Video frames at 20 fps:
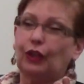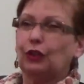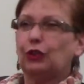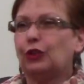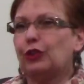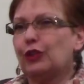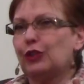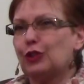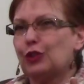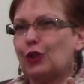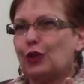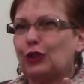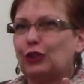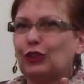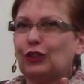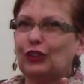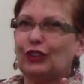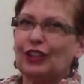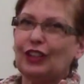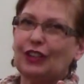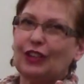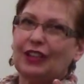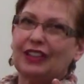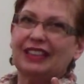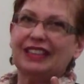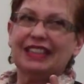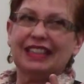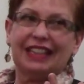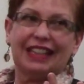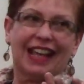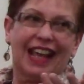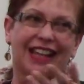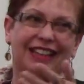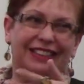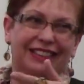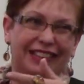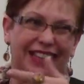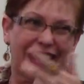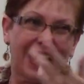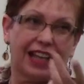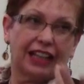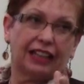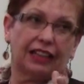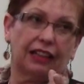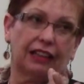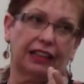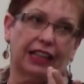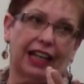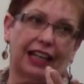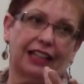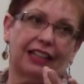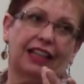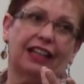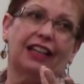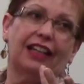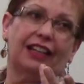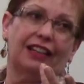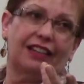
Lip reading: to a certain degree, de-entangling